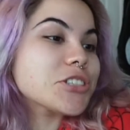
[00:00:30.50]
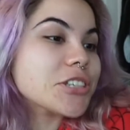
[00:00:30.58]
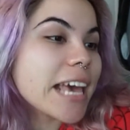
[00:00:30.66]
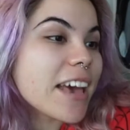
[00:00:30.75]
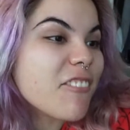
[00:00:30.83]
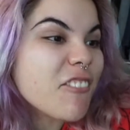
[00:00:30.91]

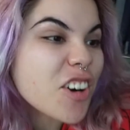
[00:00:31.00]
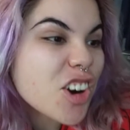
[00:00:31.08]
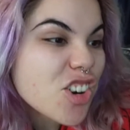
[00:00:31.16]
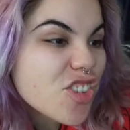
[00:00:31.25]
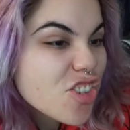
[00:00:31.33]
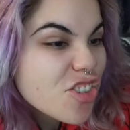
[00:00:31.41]

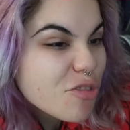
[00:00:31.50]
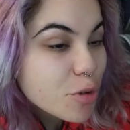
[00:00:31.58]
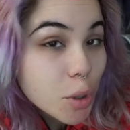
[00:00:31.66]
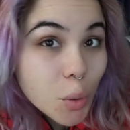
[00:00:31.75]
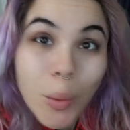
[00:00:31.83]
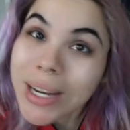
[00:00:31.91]
ever
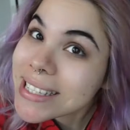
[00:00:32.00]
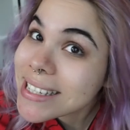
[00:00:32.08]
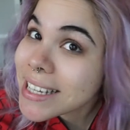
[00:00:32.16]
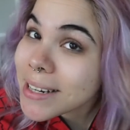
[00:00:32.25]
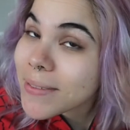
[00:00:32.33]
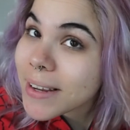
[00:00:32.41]

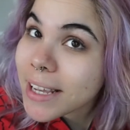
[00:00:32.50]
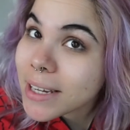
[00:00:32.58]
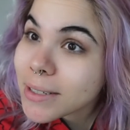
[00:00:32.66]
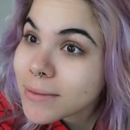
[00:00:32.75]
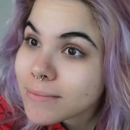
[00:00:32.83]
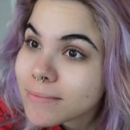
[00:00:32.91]
requested
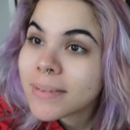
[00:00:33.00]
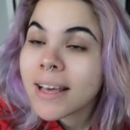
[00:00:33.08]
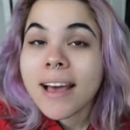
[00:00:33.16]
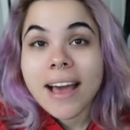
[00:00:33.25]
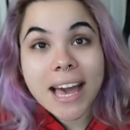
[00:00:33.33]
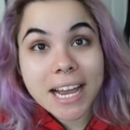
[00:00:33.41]
video.
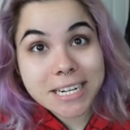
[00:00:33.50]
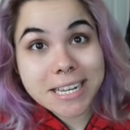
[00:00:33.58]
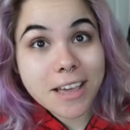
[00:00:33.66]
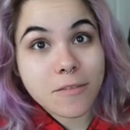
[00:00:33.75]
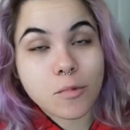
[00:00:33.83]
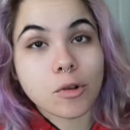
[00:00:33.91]
I actually
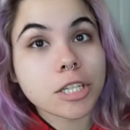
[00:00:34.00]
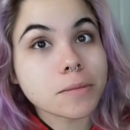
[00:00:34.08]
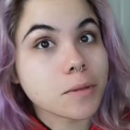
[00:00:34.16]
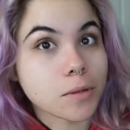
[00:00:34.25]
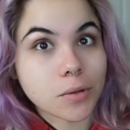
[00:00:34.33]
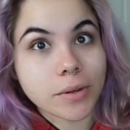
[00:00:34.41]
have
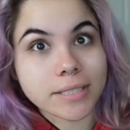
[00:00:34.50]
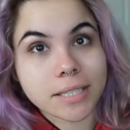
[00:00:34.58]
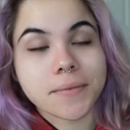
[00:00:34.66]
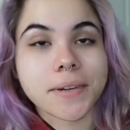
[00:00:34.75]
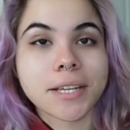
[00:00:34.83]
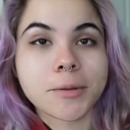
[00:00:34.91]
multiple
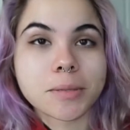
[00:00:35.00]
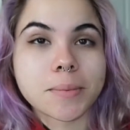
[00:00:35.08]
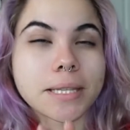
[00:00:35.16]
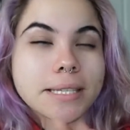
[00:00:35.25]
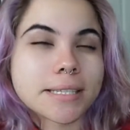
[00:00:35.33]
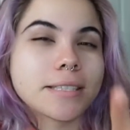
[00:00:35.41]
requested videos, but
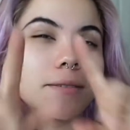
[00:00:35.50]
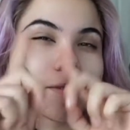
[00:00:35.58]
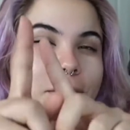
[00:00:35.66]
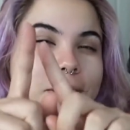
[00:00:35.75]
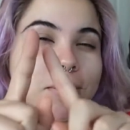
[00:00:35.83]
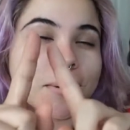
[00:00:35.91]
this is the
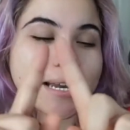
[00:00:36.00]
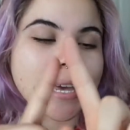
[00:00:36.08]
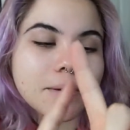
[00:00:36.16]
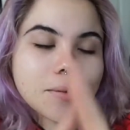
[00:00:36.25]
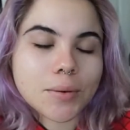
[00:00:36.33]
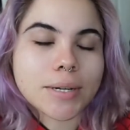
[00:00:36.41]
first one I
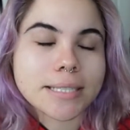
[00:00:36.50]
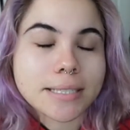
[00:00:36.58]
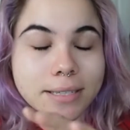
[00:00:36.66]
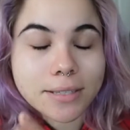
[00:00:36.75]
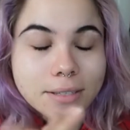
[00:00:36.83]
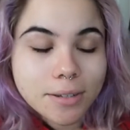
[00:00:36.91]
had
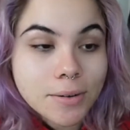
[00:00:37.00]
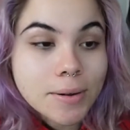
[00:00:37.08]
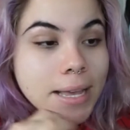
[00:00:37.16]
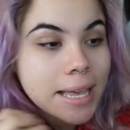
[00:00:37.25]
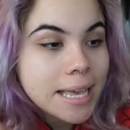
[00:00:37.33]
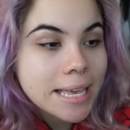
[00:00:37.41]
requested, so
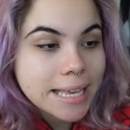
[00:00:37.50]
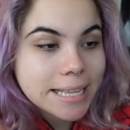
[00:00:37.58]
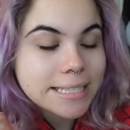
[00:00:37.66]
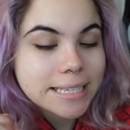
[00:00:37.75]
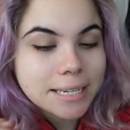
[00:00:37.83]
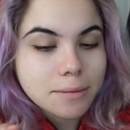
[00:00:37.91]

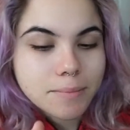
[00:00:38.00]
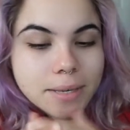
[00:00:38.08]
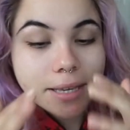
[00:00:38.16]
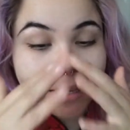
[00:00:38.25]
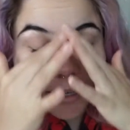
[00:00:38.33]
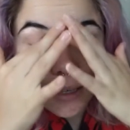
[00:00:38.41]
it's gonna
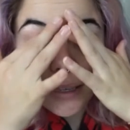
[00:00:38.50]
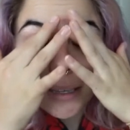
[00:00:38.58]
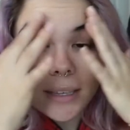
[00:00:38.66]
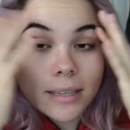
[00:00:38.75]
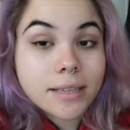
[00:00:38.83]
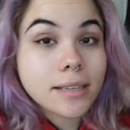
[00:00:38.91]

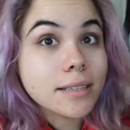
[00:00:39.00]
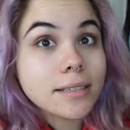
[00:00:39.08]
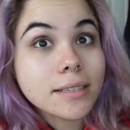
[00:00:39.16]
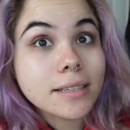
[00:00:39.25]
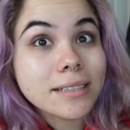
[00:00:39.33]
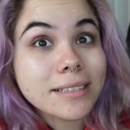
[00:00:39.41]
be,